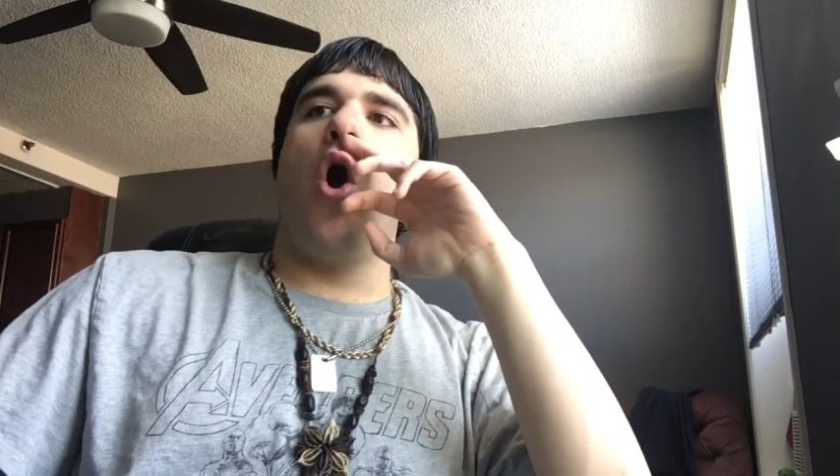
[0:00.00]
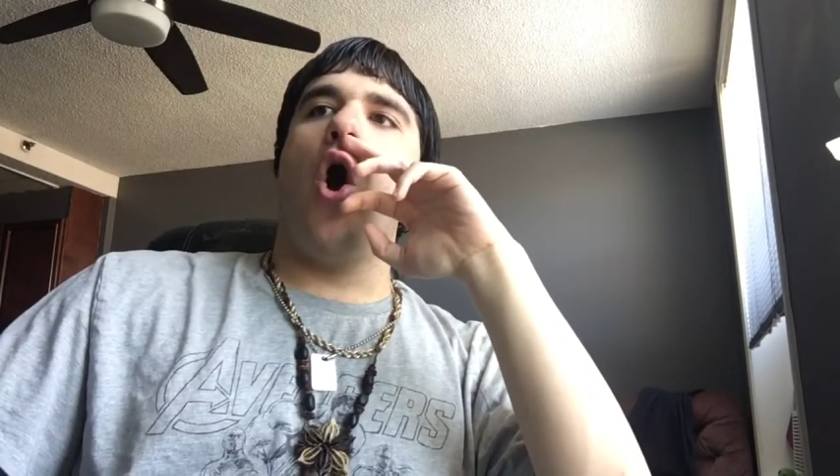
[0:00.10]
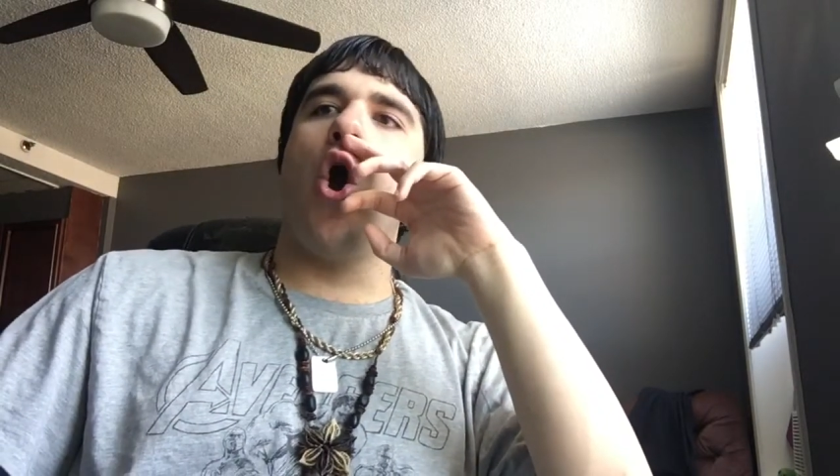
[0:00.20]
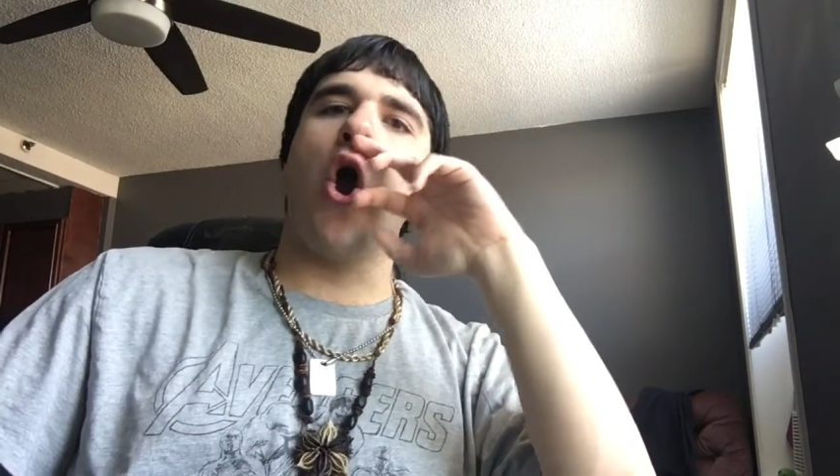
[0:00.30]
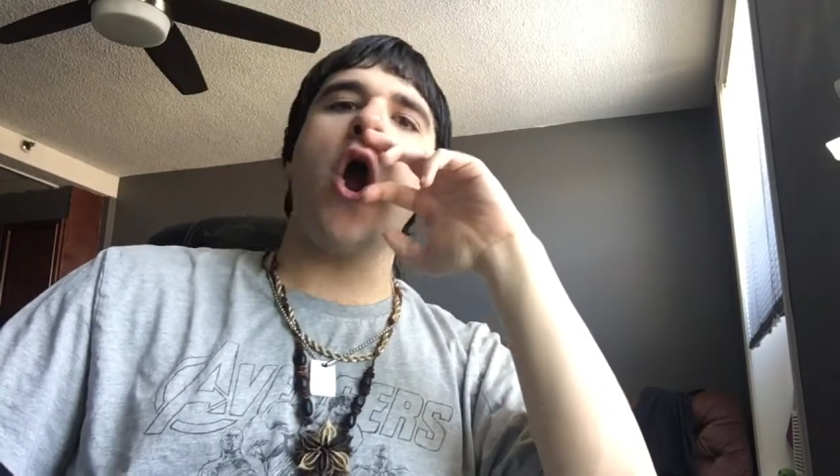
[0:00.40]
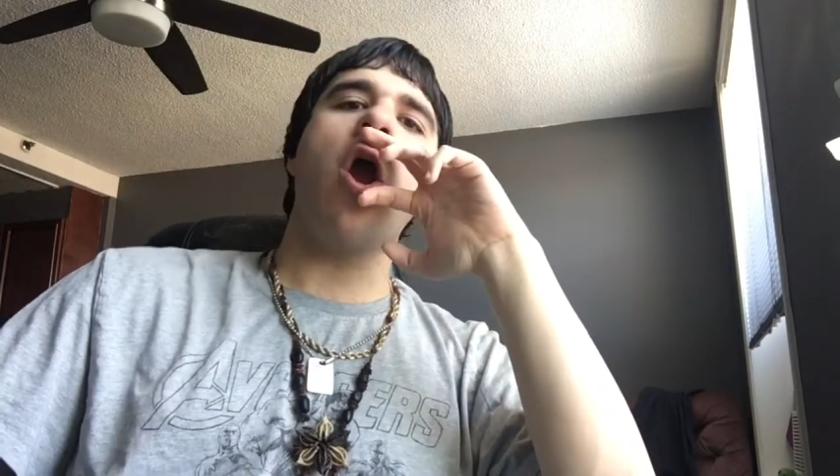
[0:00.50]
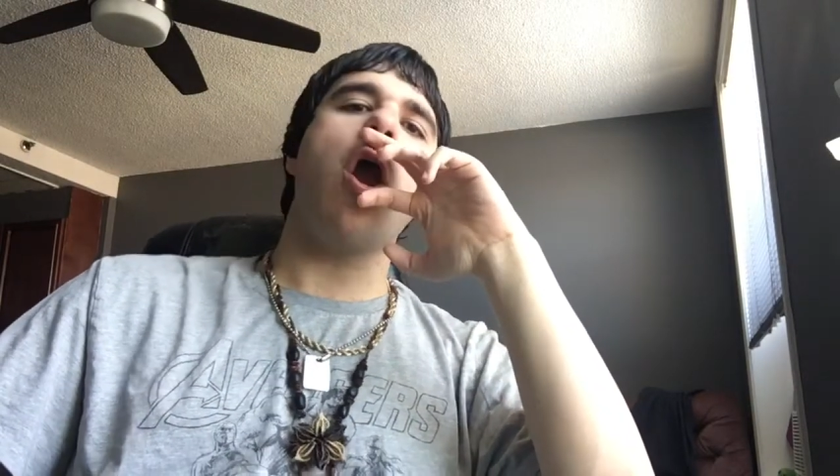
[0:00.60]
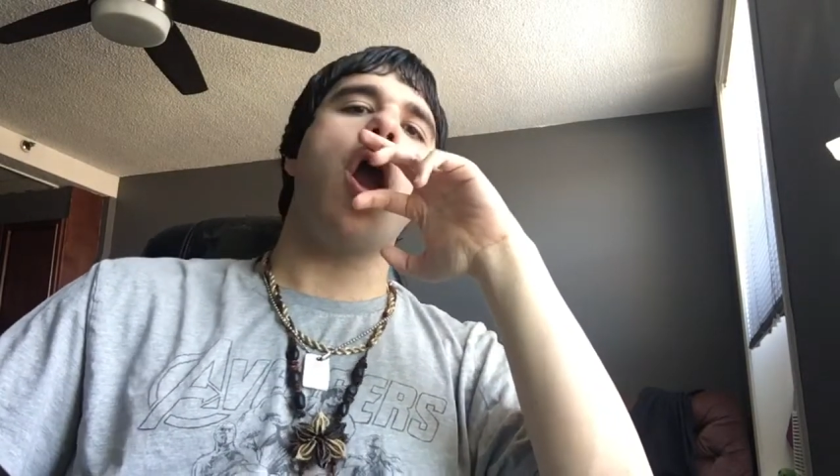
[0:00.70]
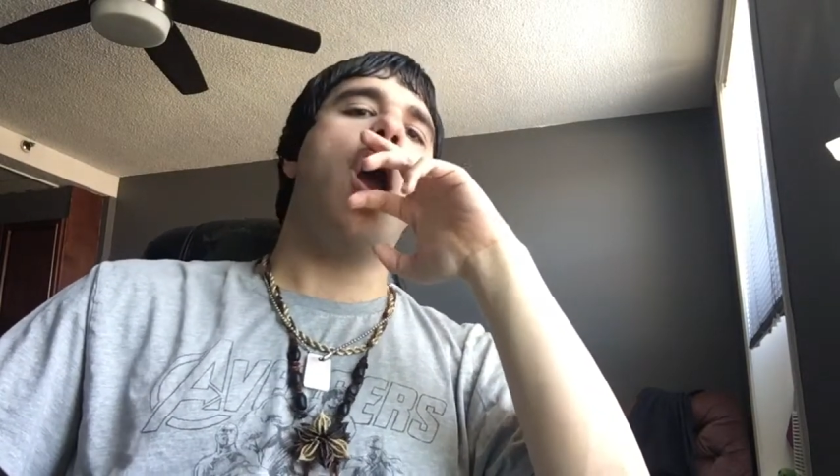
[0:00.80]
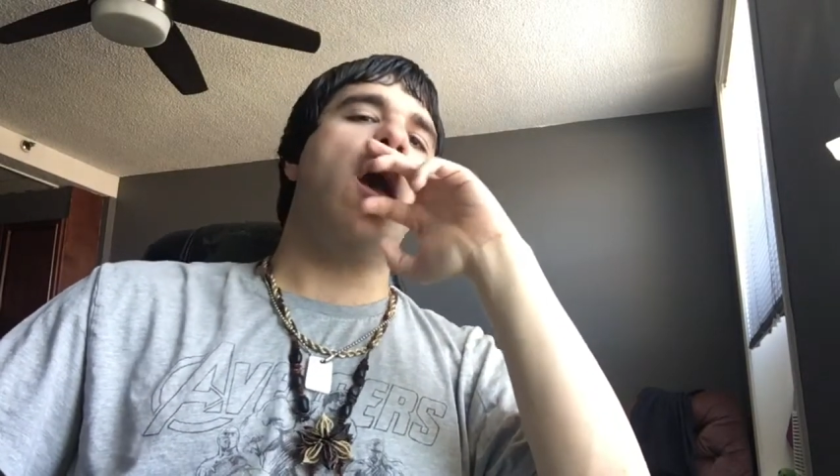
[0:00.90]

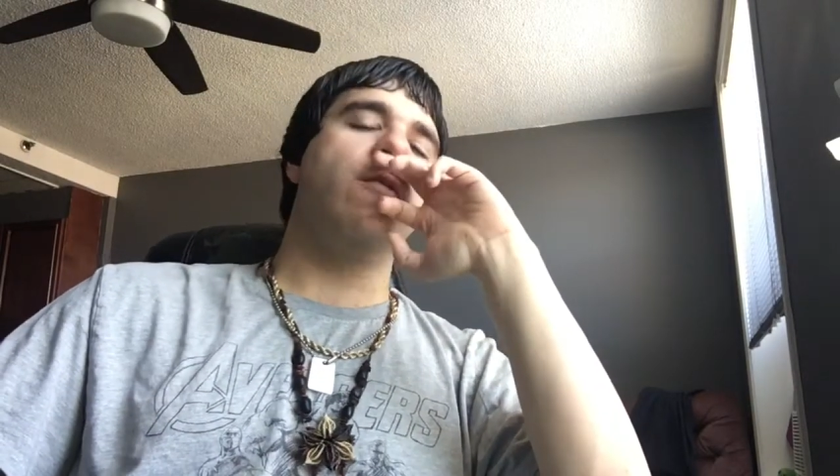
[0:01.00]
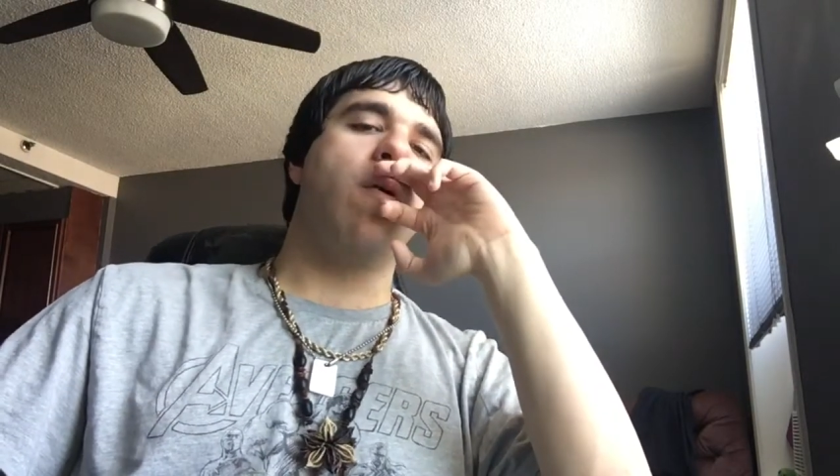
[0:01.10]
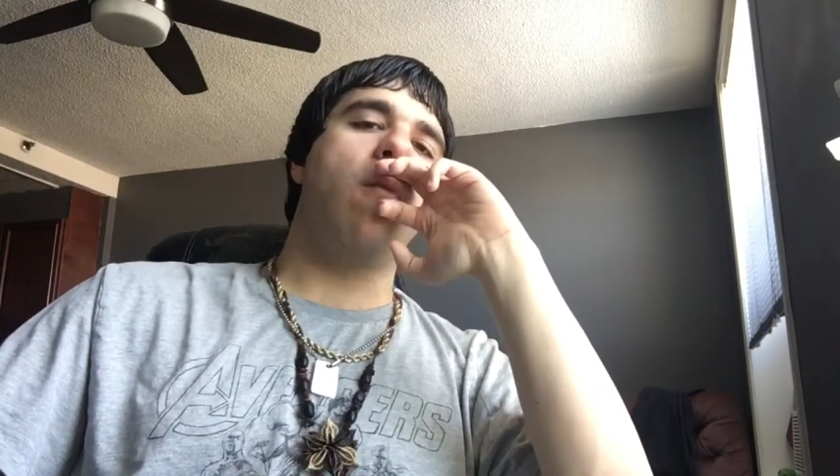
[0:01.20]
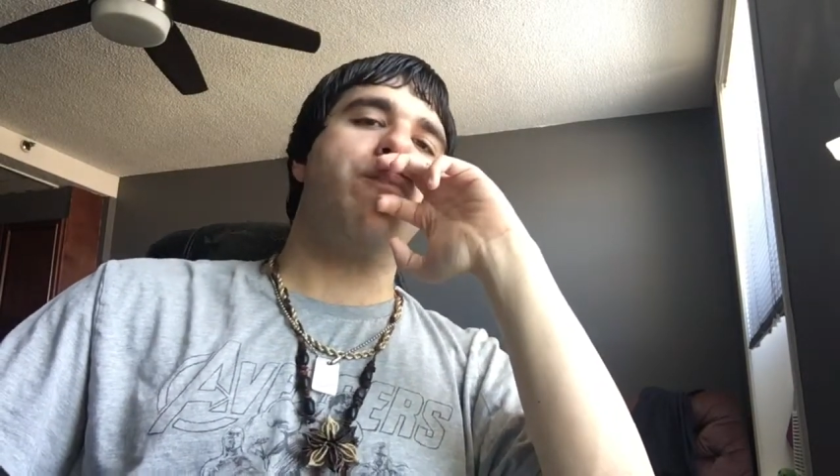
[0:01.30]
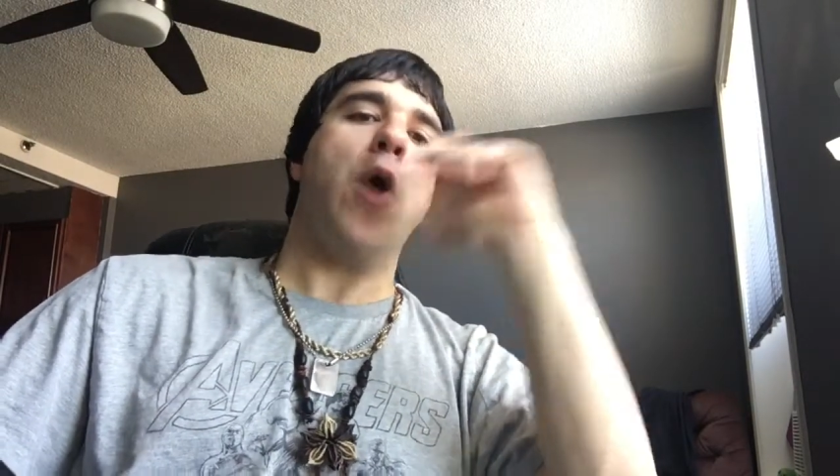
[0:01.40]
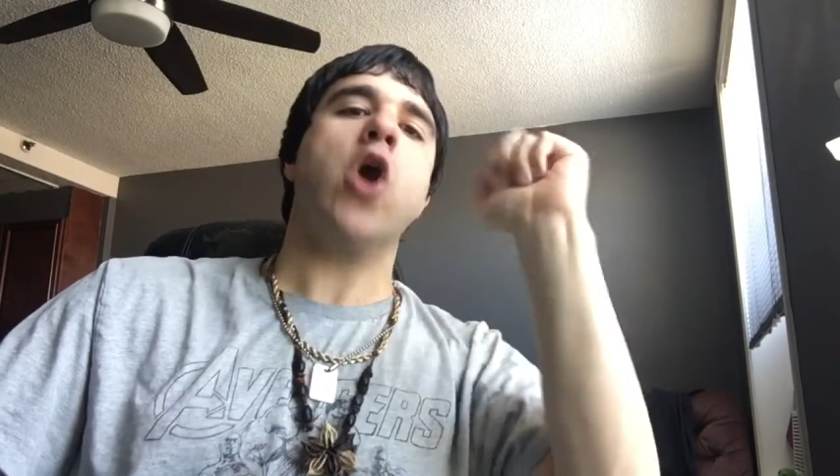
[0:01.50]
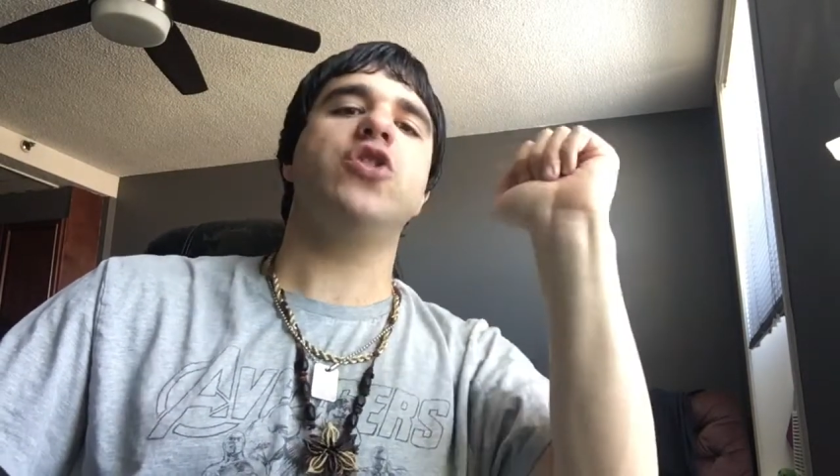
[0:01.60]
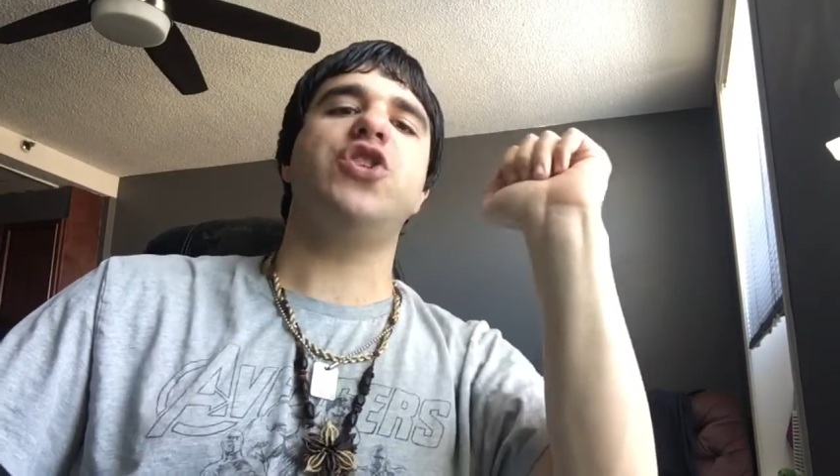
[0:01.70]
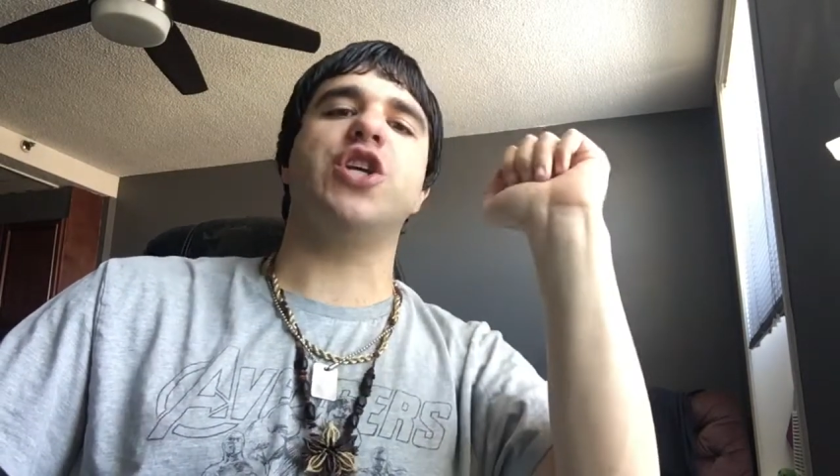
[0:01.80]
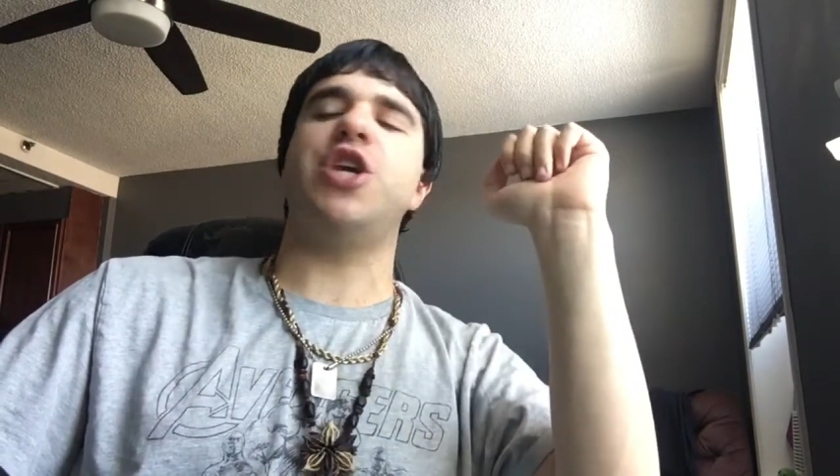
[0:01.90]
Her
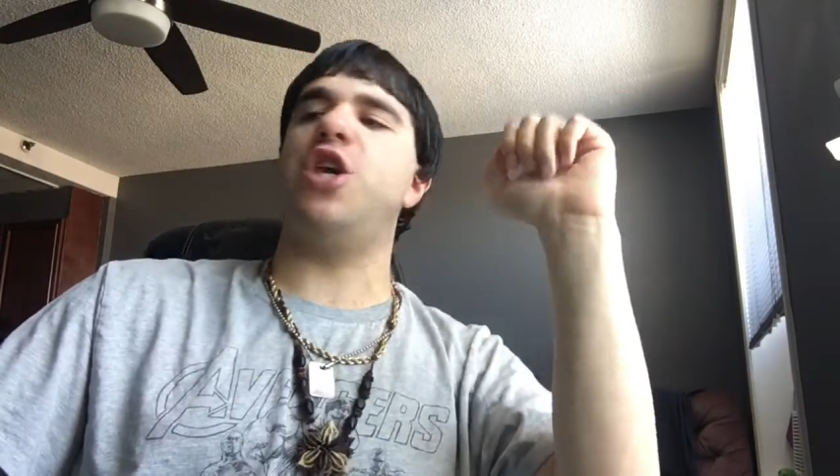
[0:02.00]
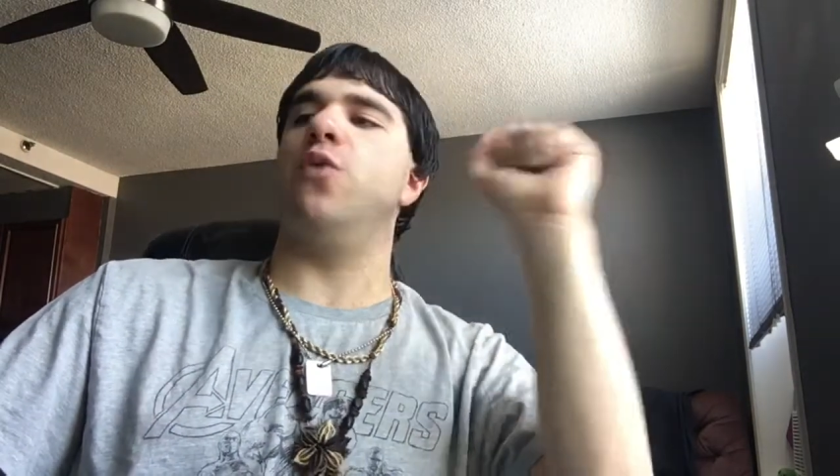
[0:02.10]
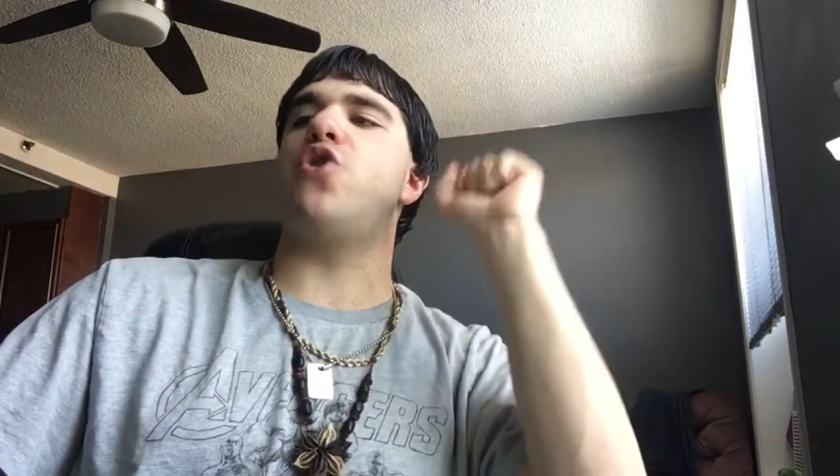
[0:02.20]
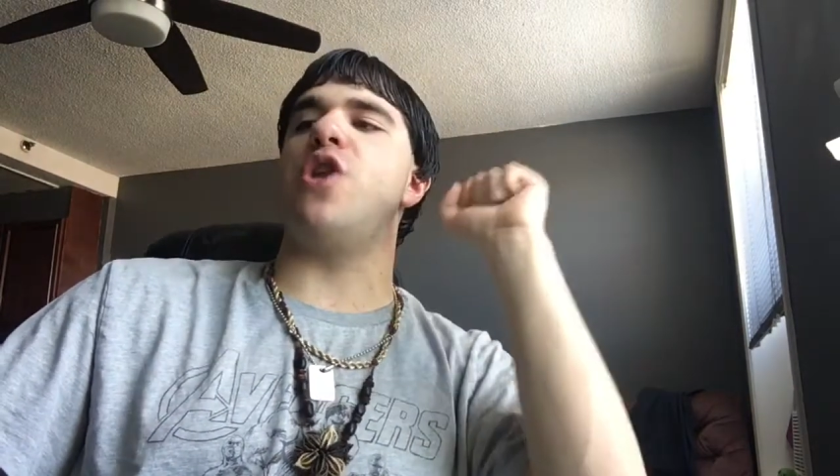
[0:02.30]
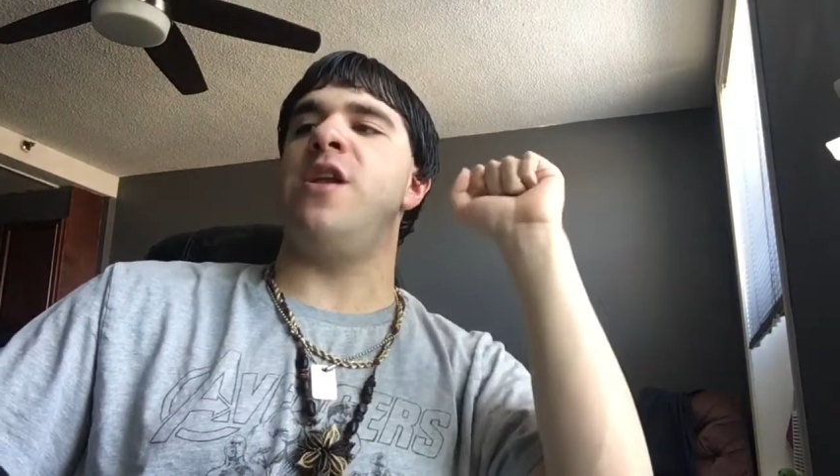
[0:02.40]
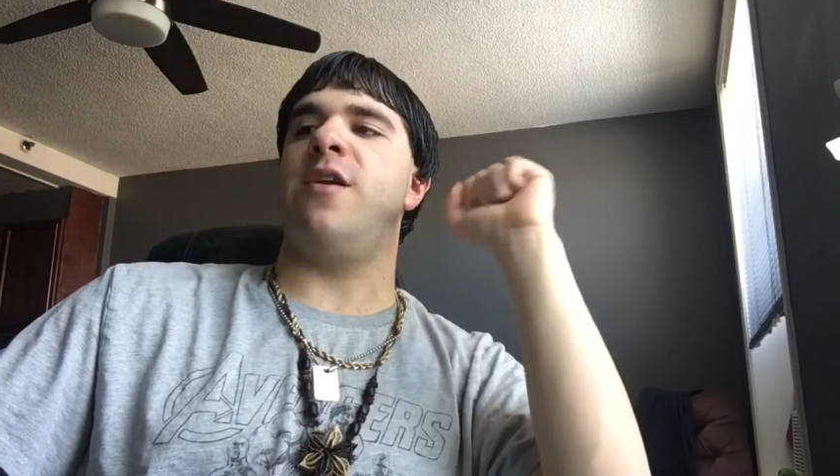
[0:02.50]
persecution,